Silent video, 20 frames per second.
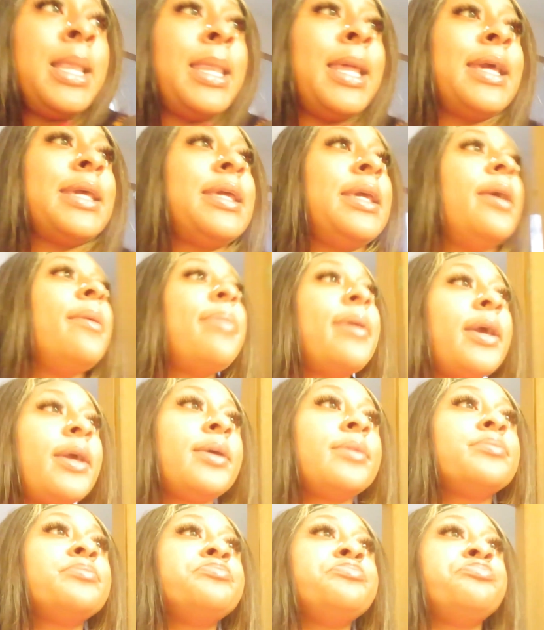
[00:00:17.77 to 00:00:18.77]
Like, yeah,
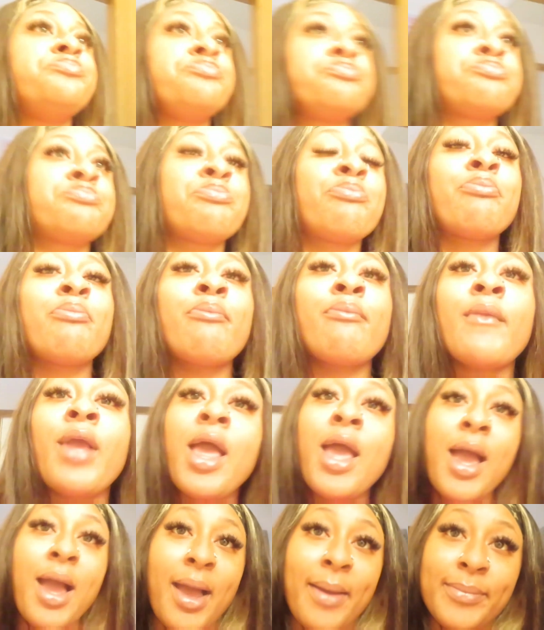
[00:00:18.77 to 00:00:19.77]
Babe.
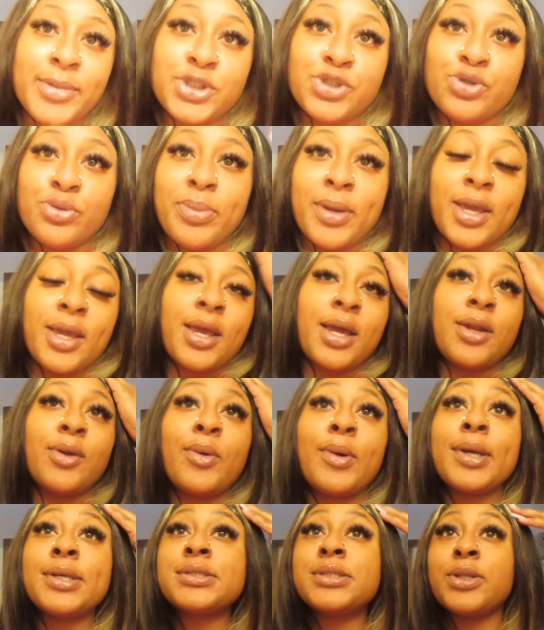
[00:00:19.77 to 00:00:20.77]
I missed you, Babe. I know
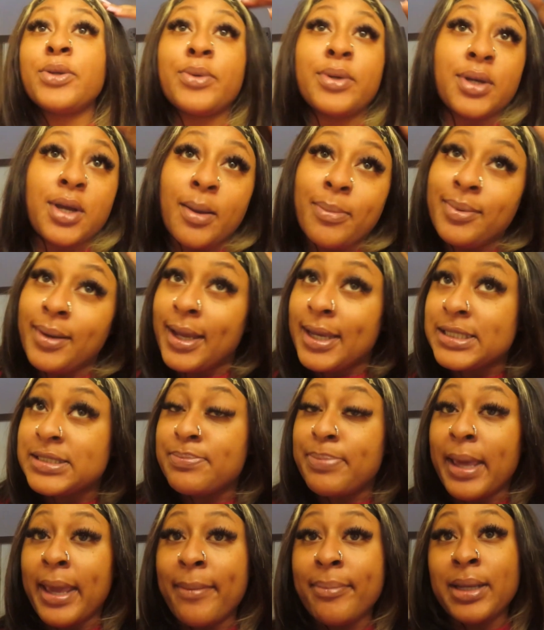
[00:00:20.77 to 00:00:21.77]
I ain't seen you in a couple days,
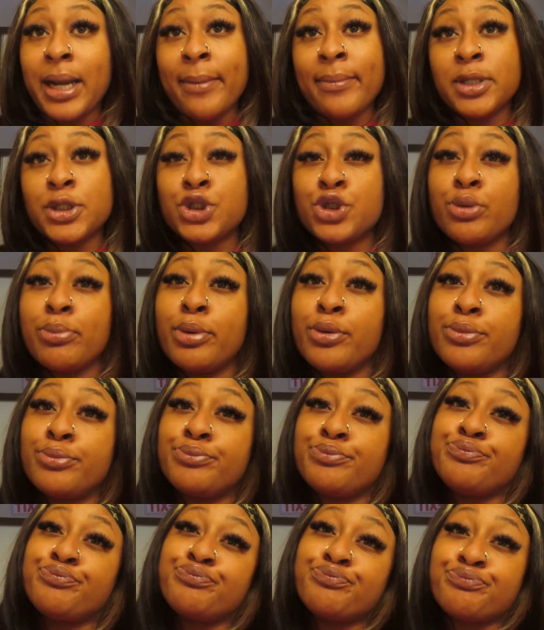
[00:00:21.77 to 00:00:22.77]
Babe, but I miss you,
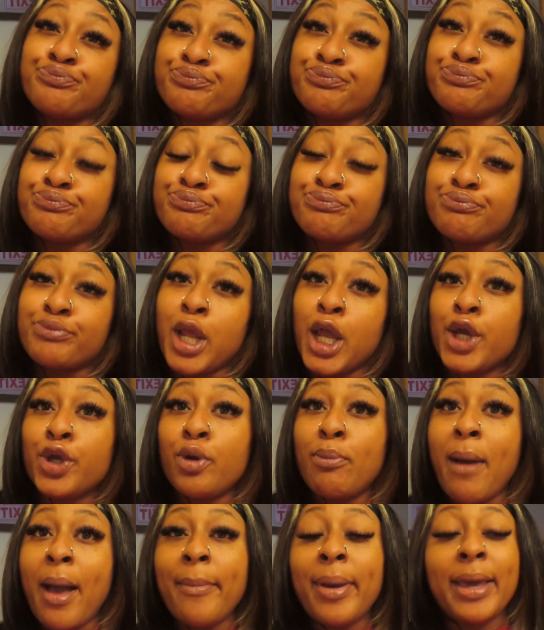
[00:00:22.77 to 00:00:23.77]
boo.
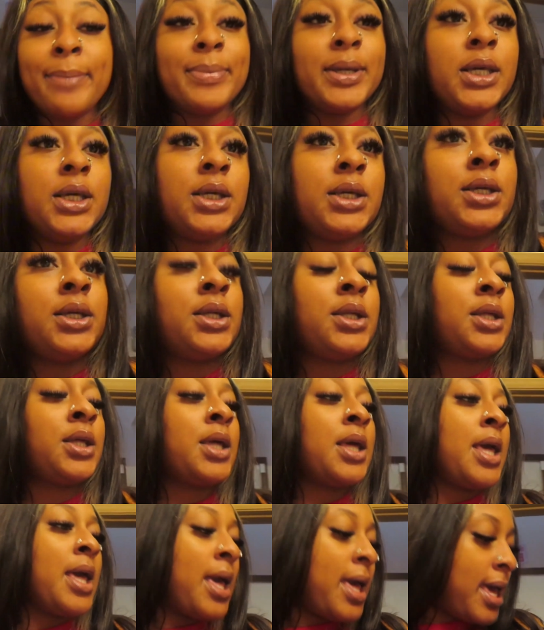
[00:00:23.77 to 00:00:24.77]
You my baby.
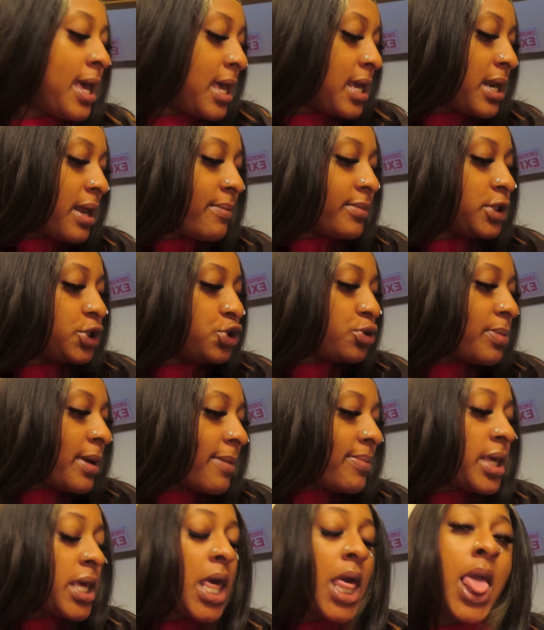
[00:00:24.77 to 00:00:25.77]
And I miss you,
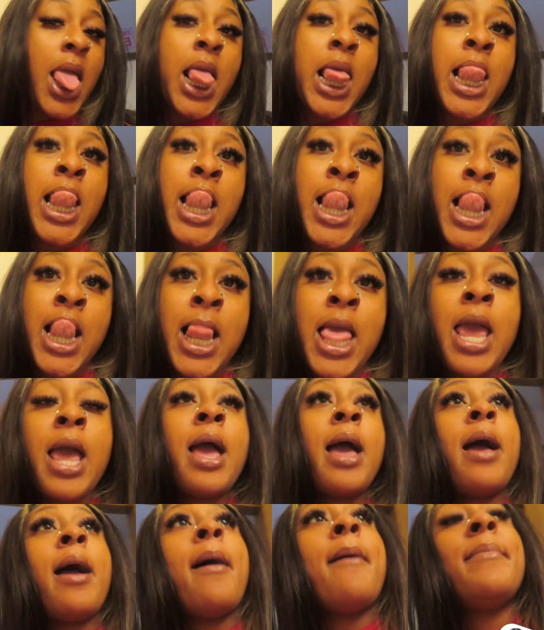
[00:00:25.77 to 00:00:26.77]
baby.
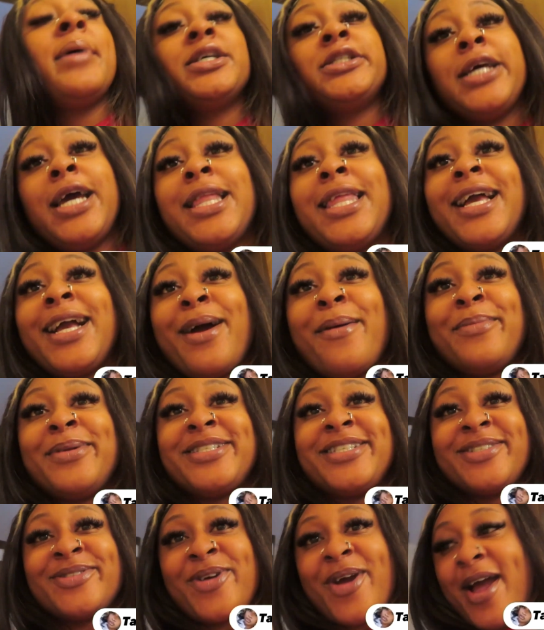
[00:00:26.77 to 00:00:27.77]
Make sure you like,
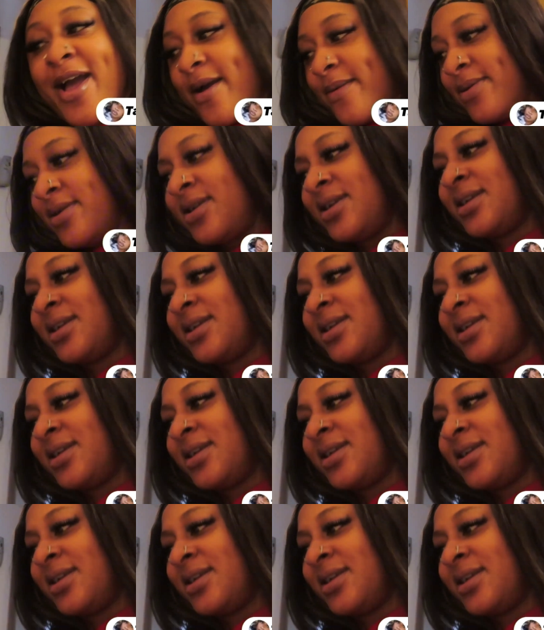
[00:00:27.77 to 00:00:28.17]
comment, subscribe.